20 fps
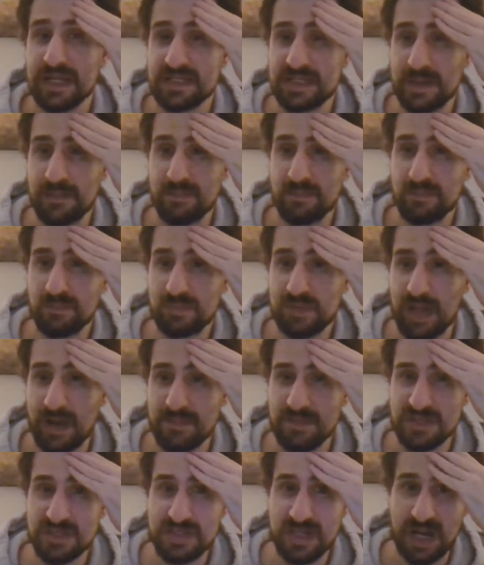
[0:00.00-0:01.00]
some
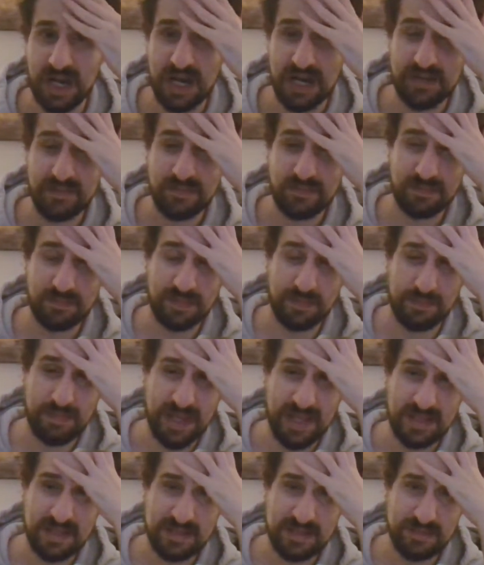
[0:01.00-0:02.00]
time to shine. The
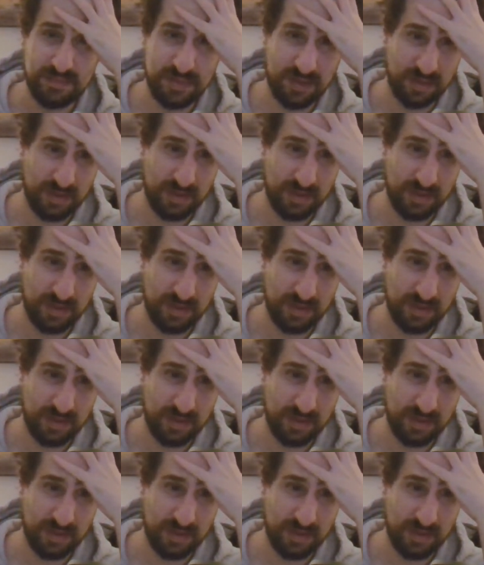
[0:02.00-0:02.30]
Bellas,